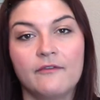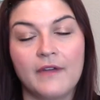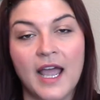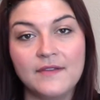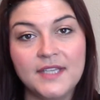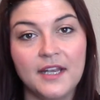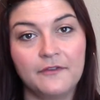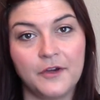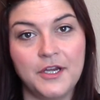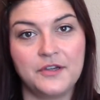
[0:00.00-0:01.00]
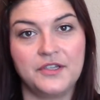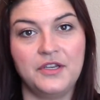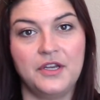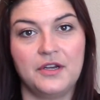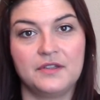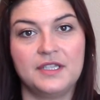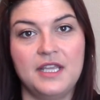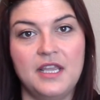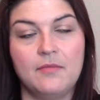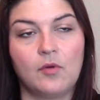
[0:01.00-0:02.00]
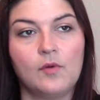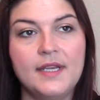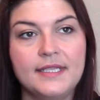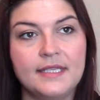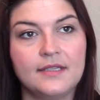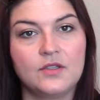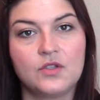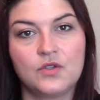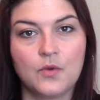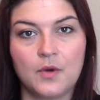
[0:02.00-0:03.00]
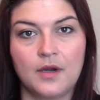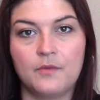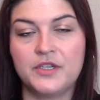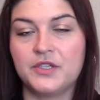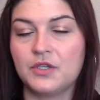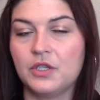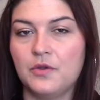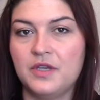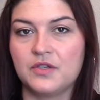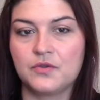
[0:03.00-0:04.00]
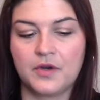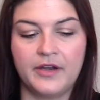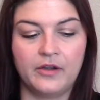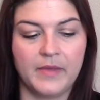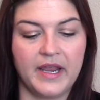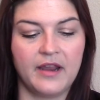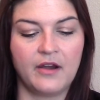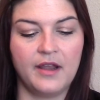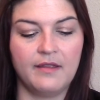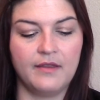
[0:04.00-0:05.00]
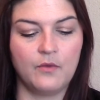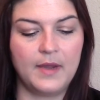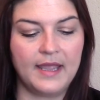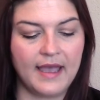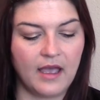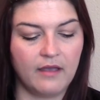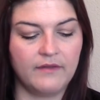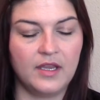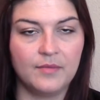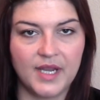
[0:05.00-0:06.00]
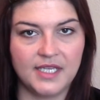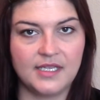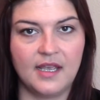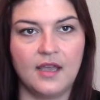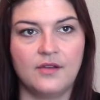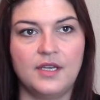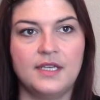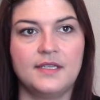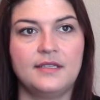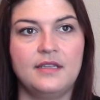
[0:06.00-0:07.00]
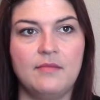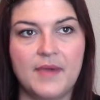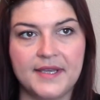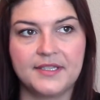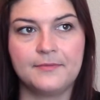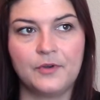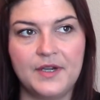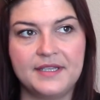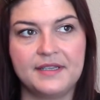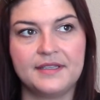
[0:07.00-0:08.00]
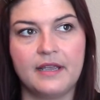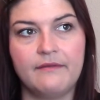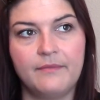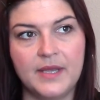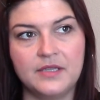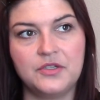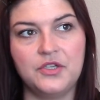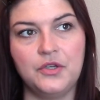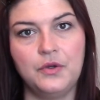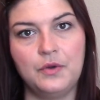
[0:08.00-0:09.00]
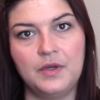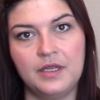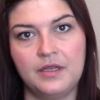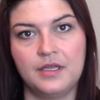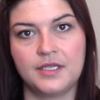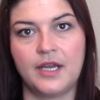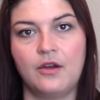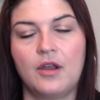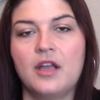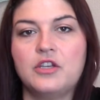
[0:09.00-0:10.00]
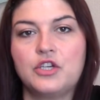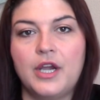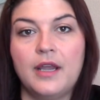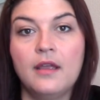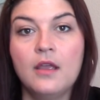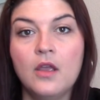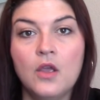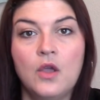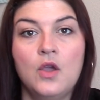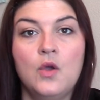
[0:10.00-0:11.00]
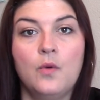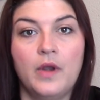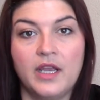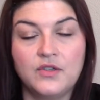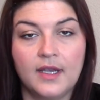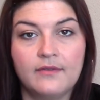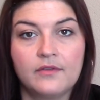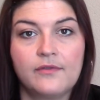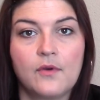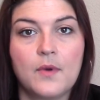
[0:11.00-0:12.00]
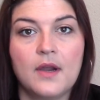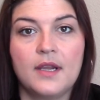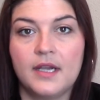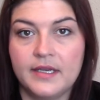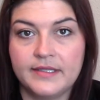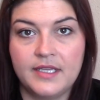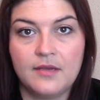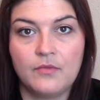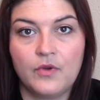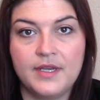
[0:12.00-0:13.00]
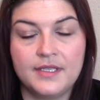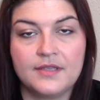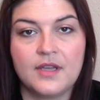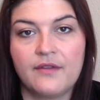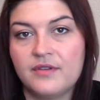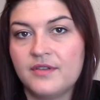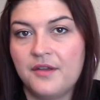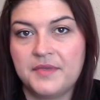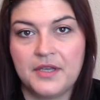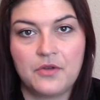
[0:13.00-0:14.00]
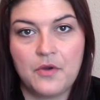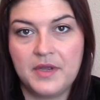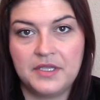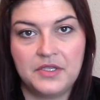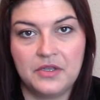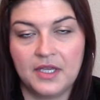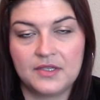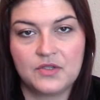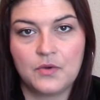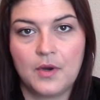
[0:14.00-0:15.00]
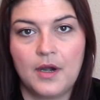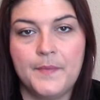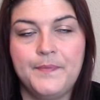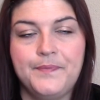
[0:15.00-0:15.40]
I've said it for years and years, the Maurice's store, which is a clothing store here in my area that we have in my town, is the best Maurice's I've been to in the entire country. When I travel for work and I see a Maurice's, oftentimes I'll go into that store